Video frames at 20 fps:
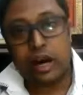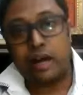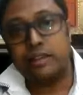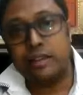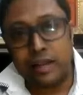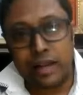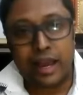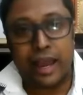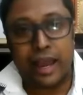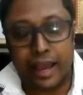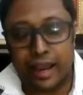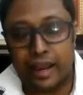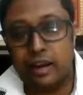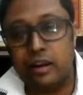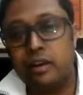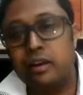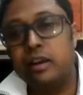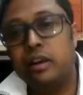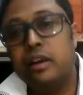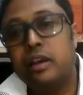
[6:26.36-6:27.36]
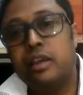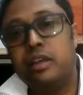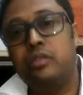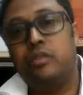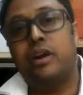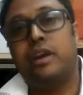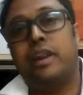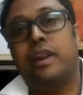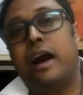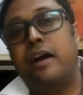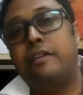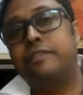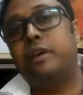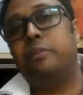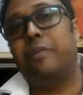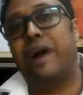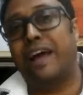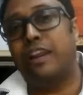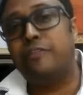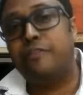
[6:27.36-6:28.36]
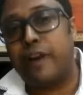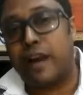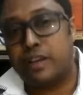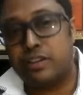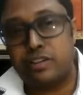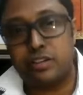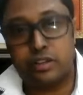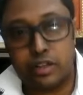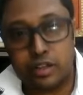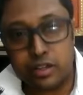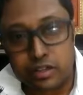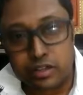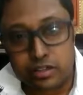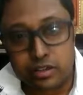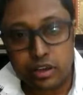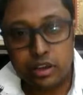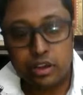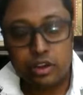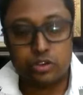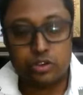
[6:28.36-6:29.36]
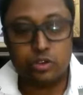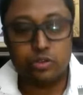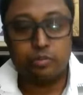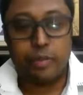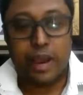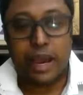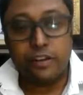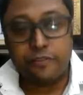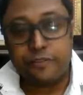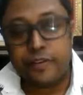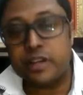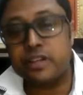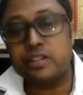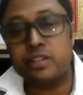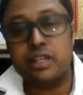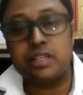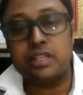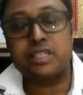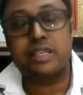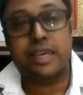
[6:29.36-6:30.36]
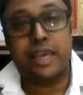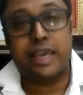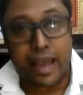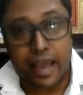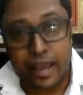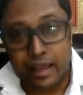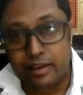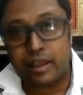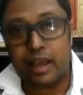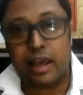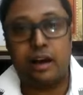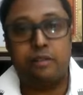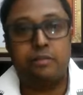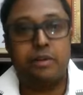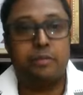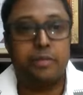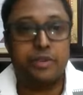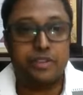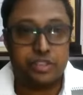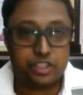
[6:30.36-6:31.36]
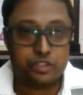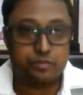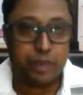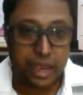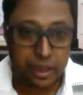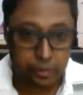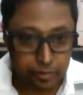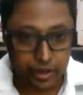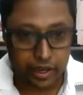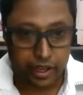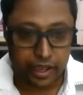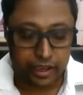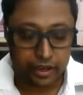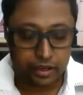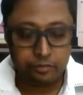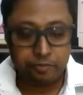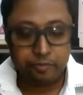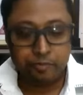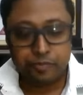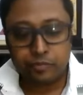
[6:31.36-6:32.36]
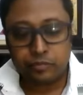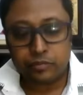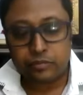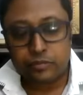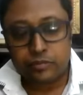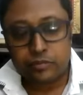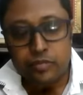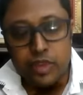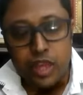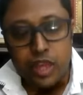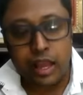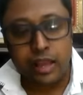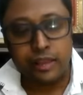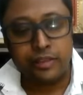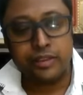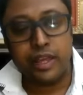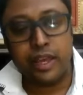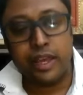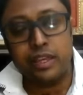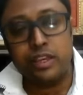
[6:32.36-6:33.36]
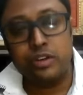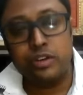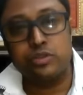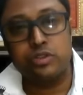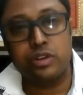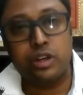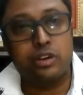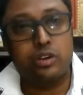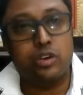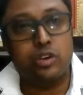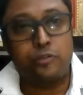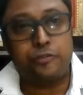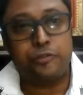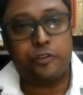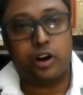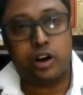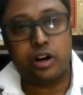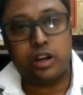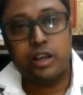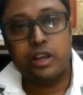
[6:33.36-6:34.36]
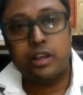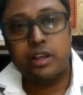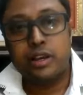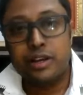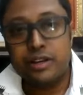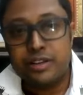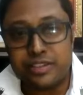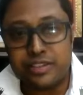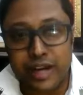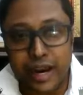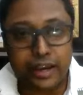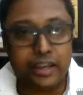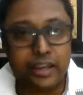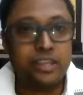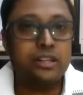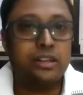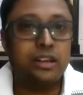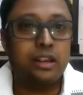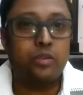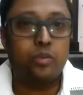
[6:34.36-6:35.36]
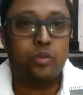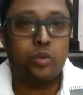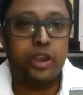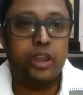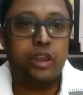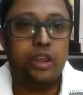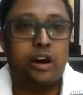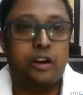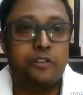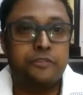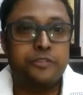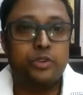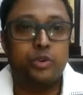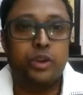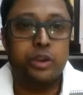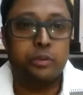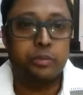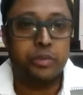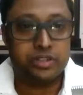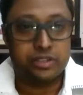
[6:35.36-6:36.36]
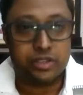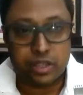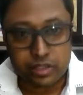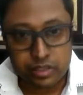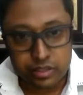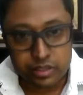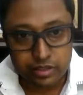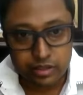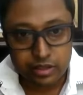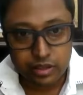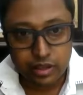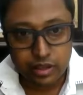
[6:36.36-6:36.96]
other hand, you can have the manufacturers. So the manufacturers can have a business pipeline, and they usually go for traditional way of doing business.